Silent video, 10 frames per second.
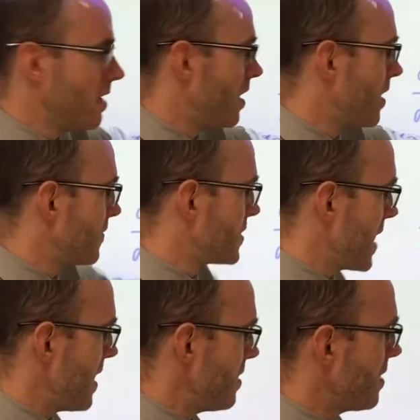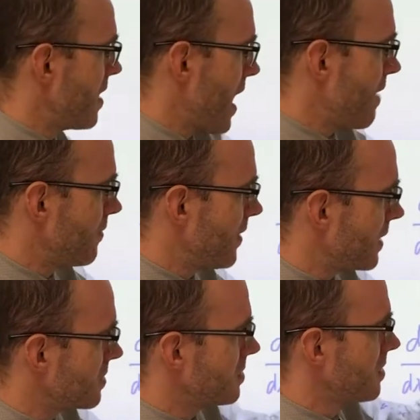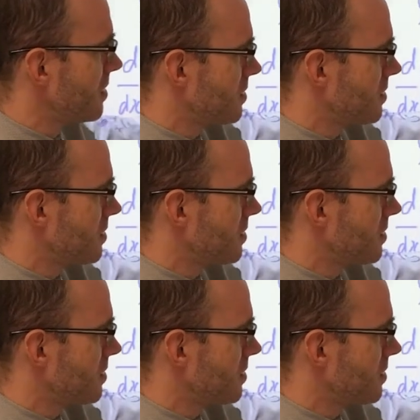I'd have 10 f of x